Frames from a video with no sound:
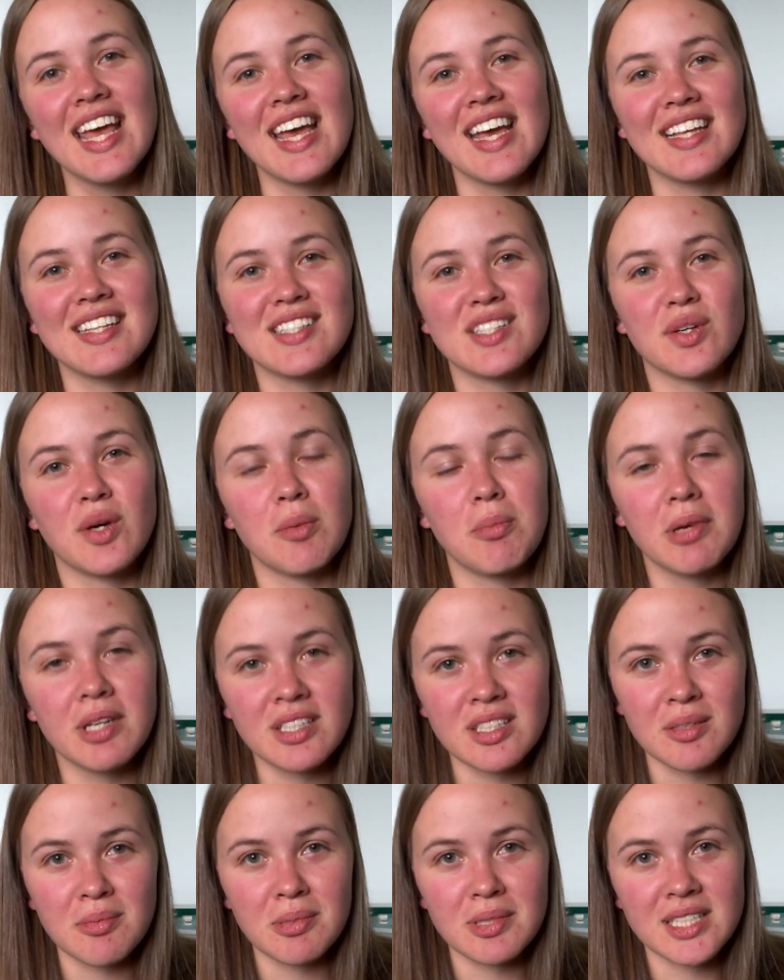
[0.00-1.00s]
and so I picked
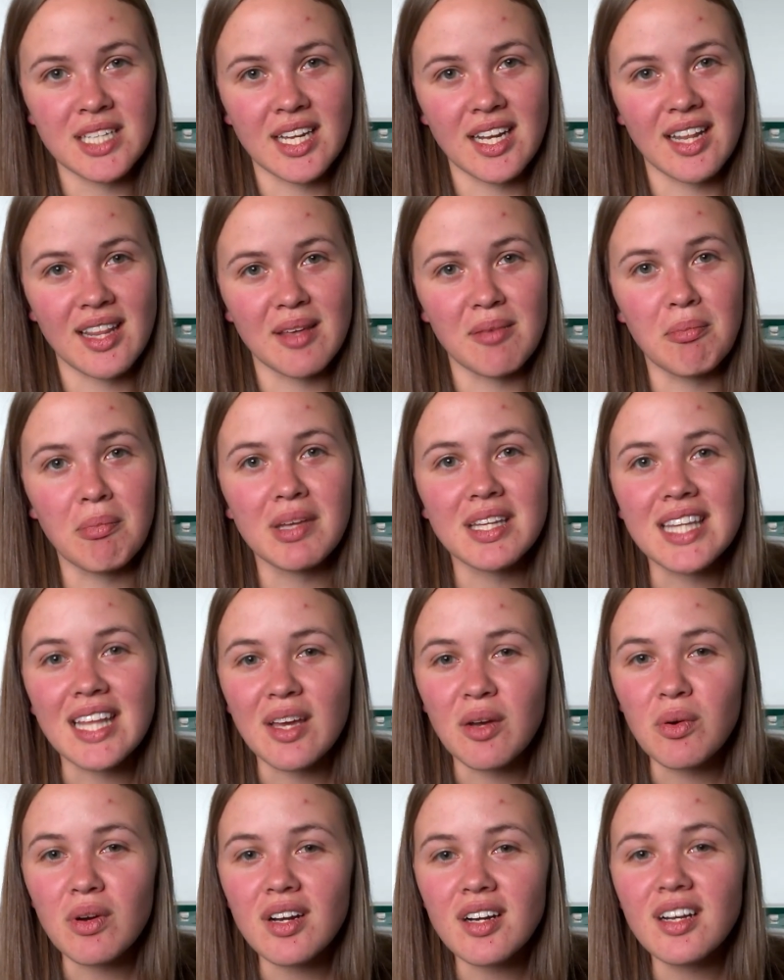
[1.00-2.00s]
up a ton of them, but
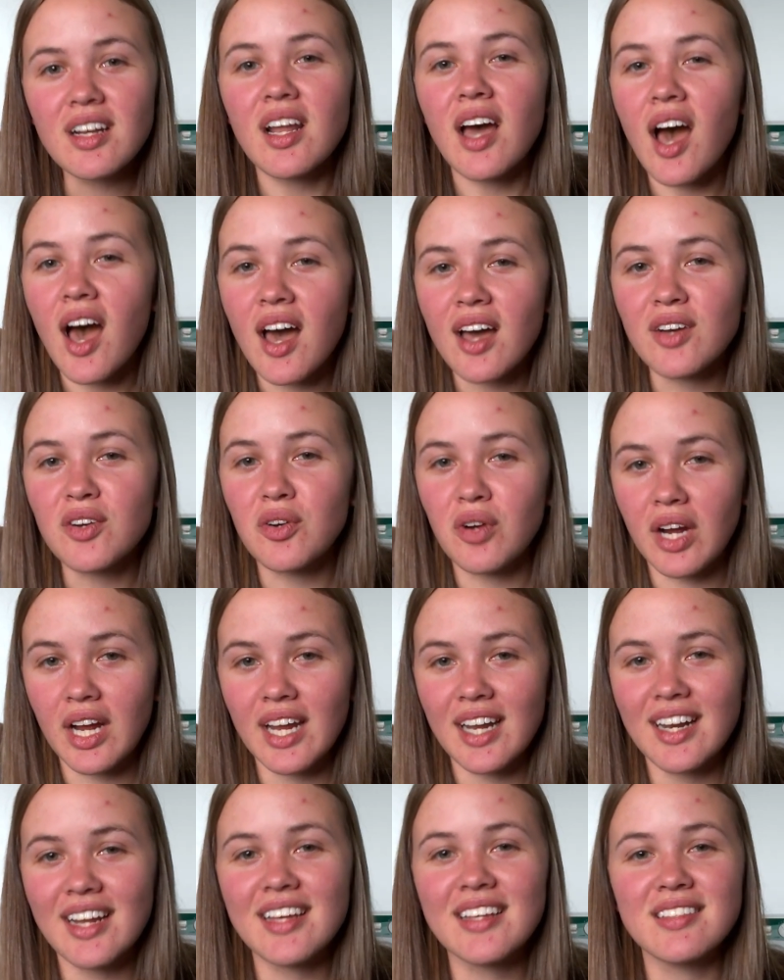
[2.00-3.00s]
they were not
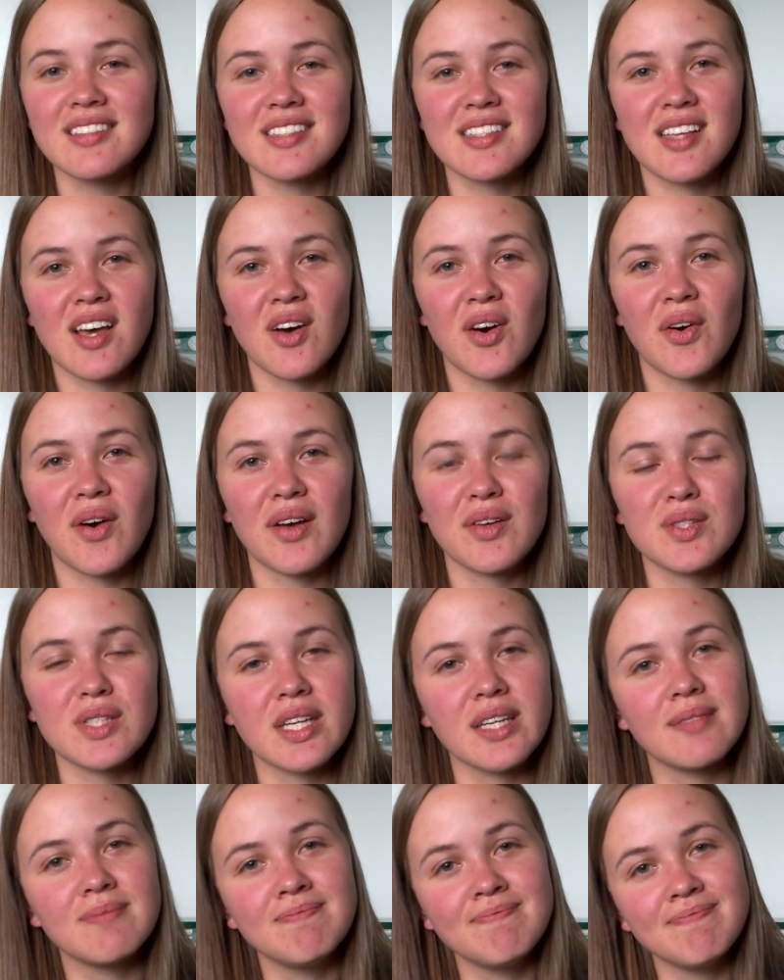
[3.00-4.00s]
great, and so I was
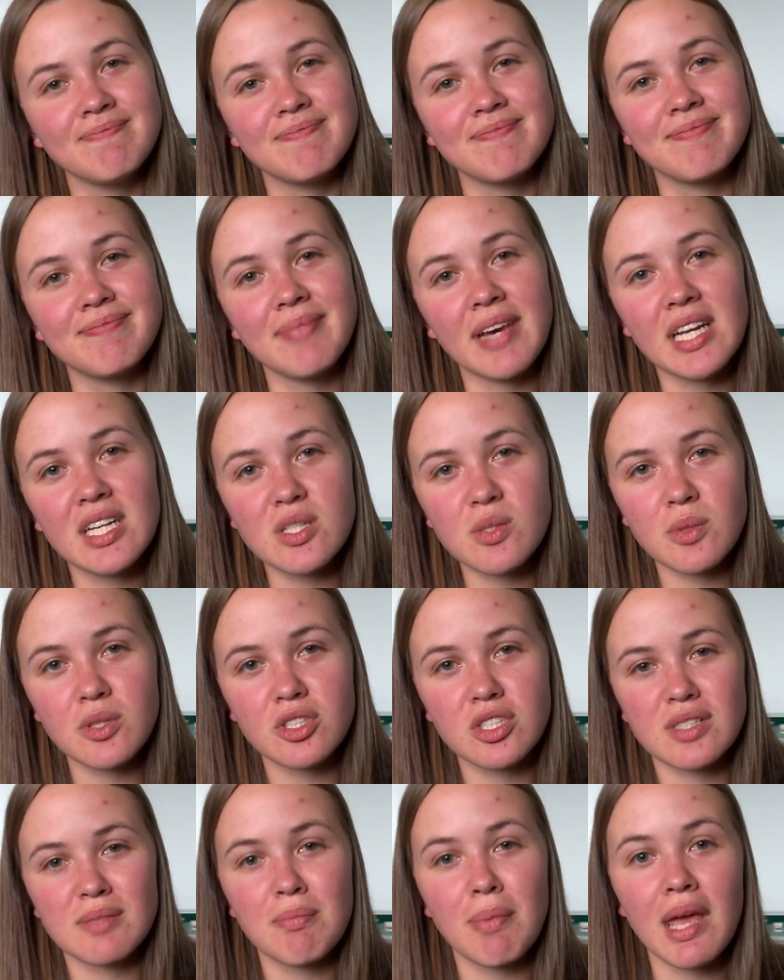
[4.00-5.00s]
like, might as well
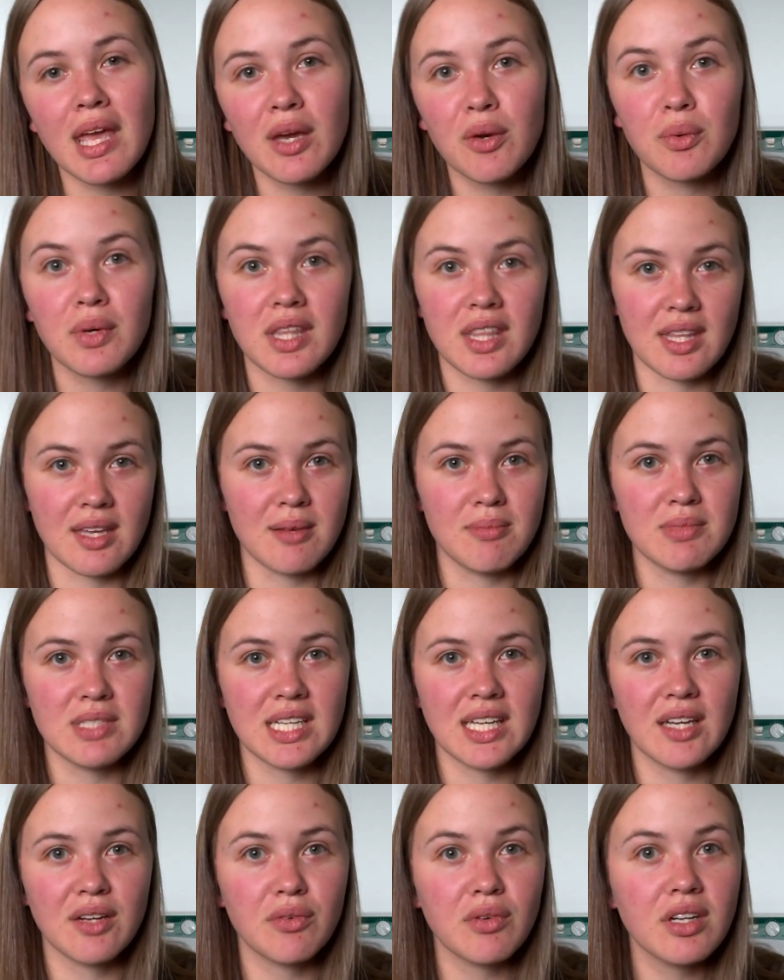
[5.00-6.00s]
just bake with them to
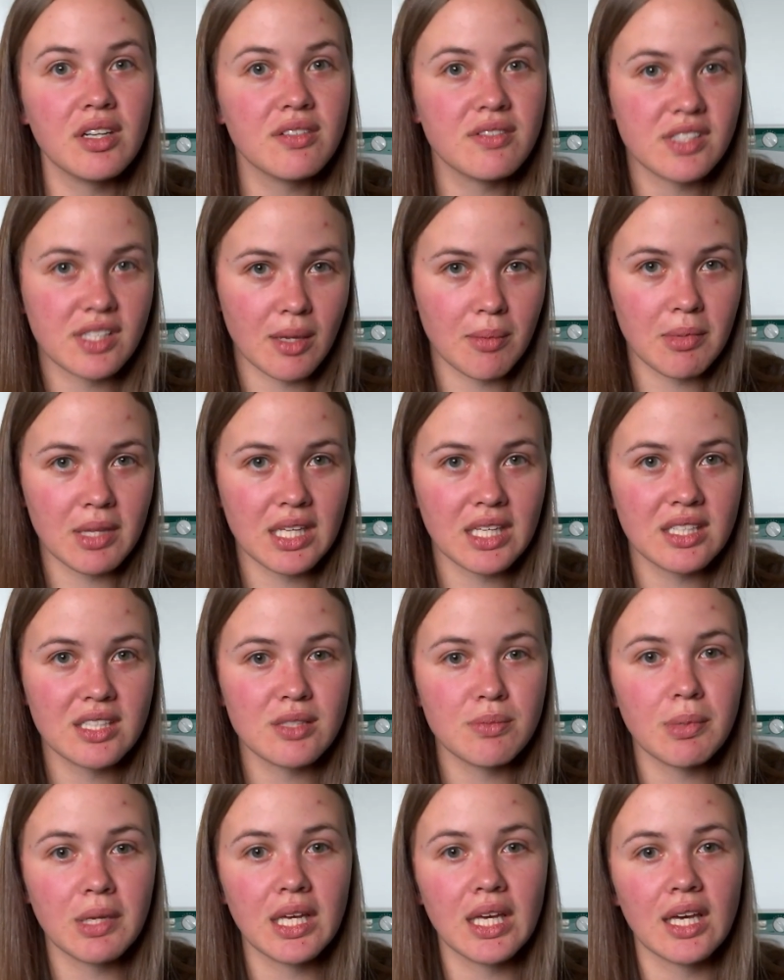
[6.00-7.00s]
get rid of some of these
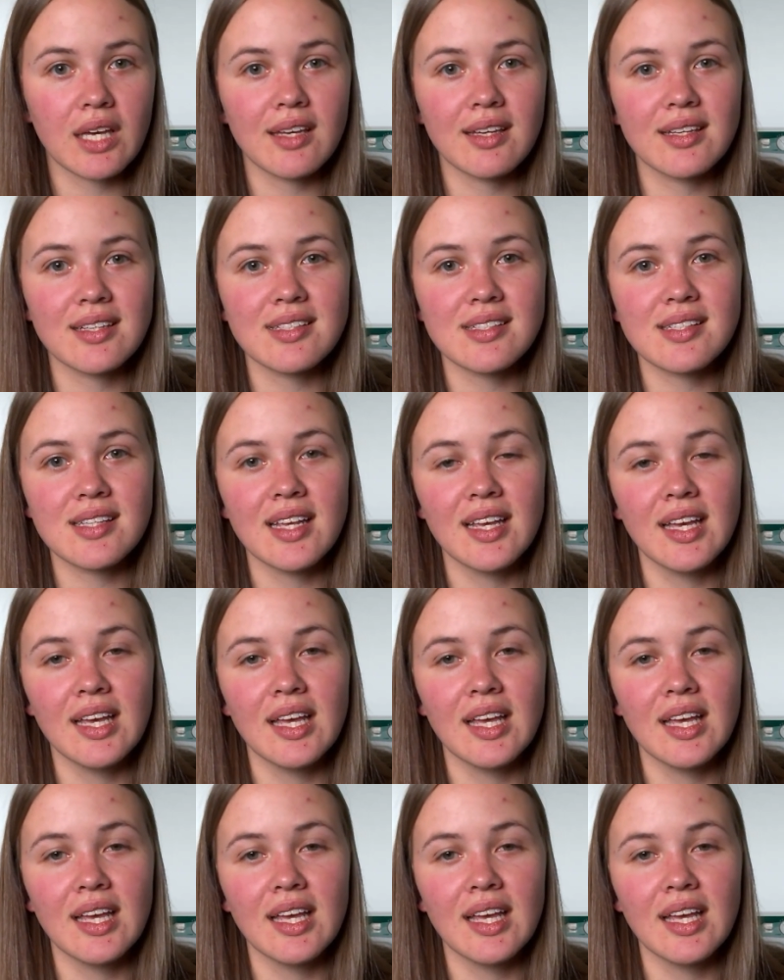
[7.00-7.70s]
because